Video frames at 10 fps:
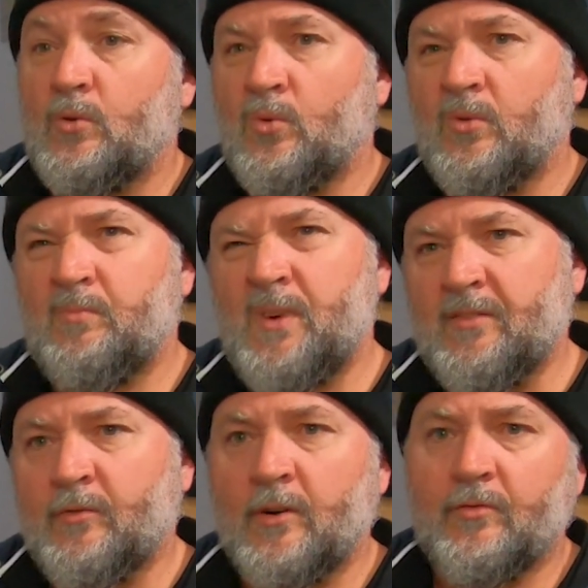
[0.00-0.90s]
or
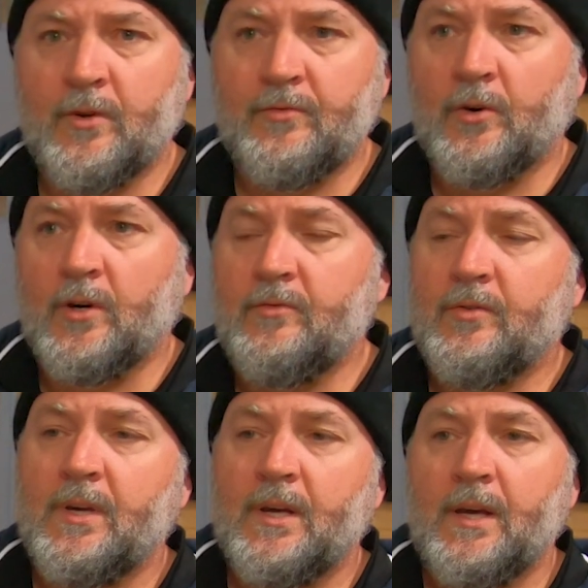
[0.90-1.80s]
about 5.35.
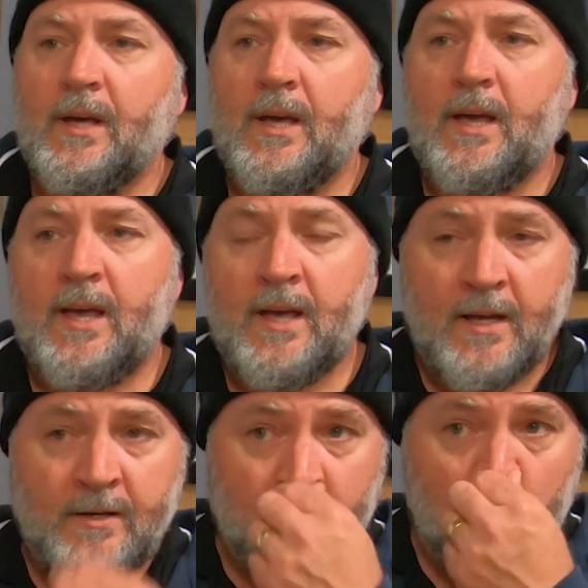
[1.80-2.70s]

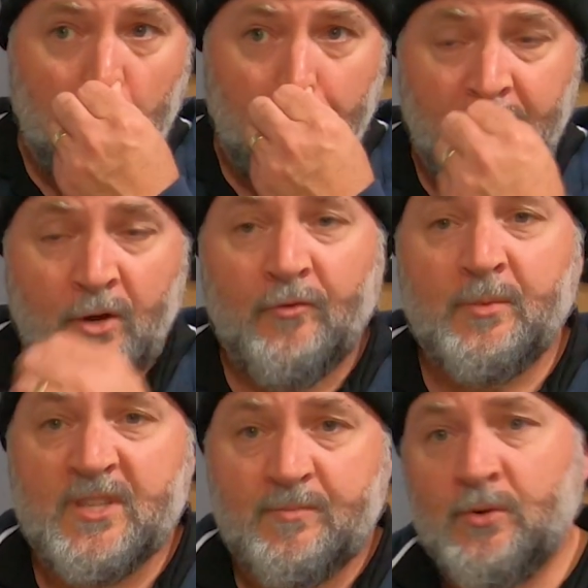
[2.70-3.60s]
And I know from
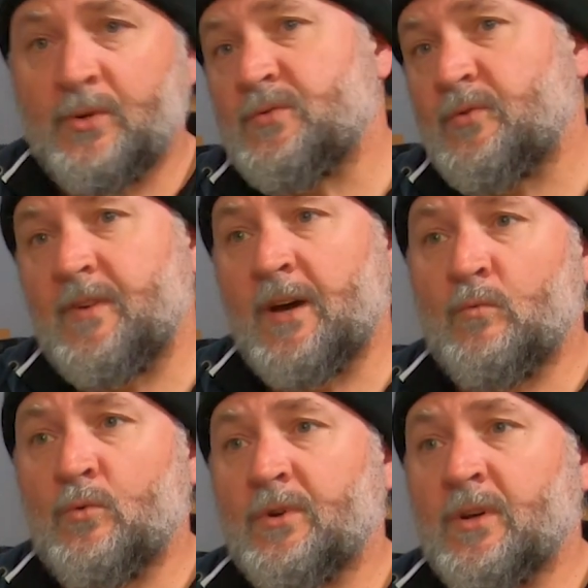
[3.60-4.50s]
experience with our
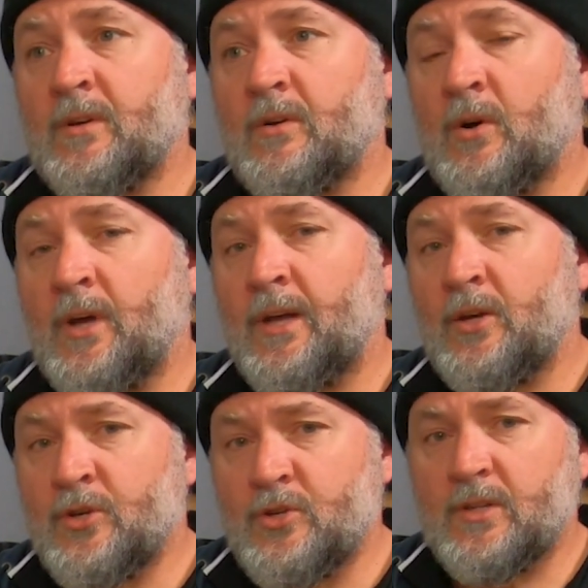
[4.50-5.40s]
water,
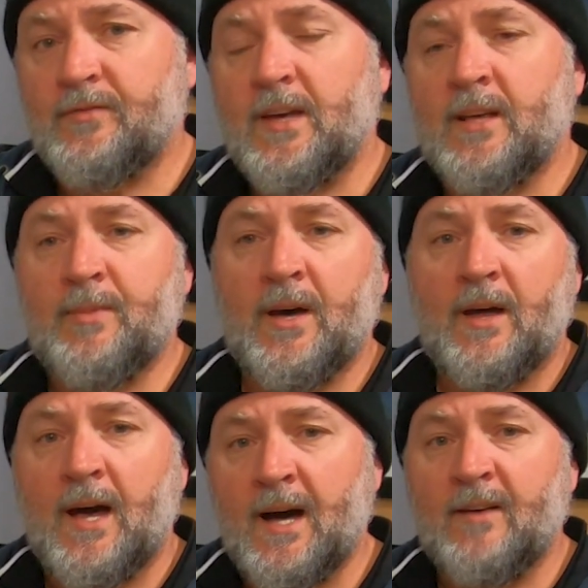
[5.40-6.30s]
I usually have to add about
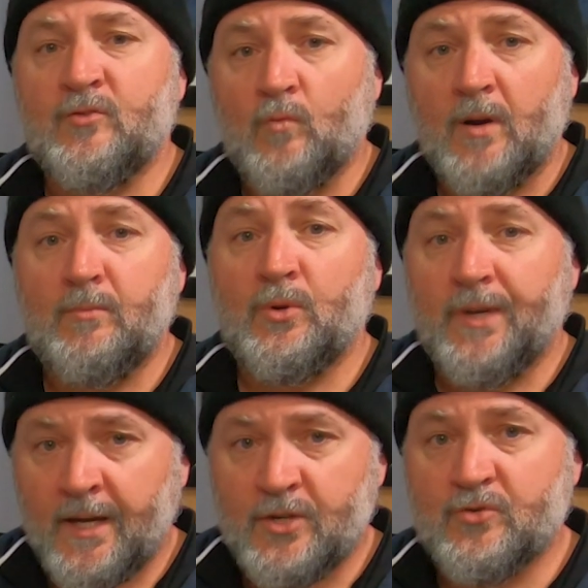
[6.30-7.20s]
half to 1 mil
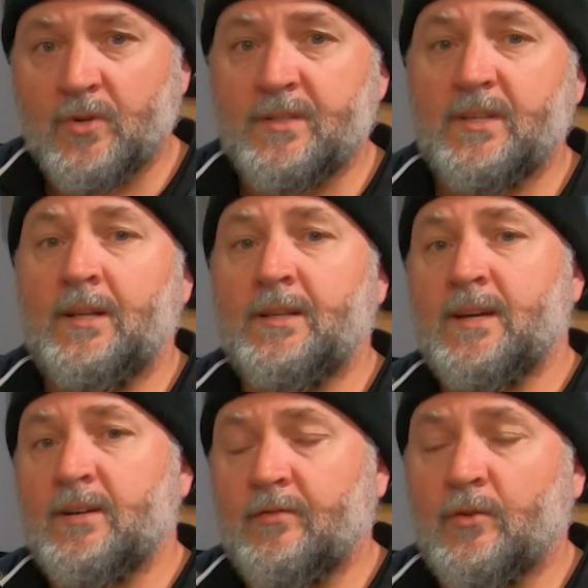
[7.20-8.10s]
extra to get it
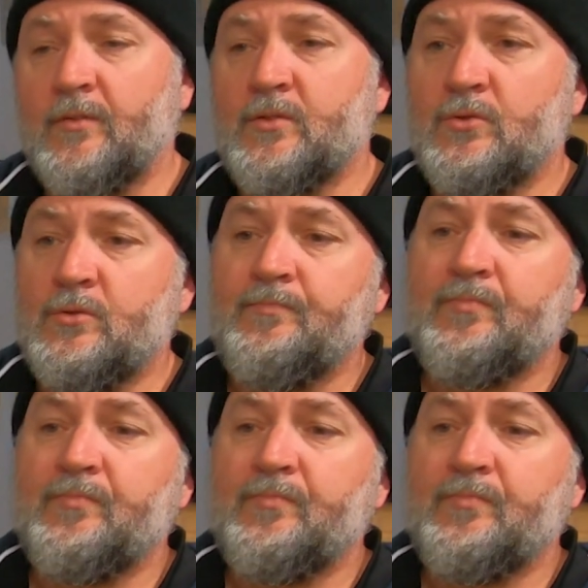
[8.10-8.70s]
down to 5.2.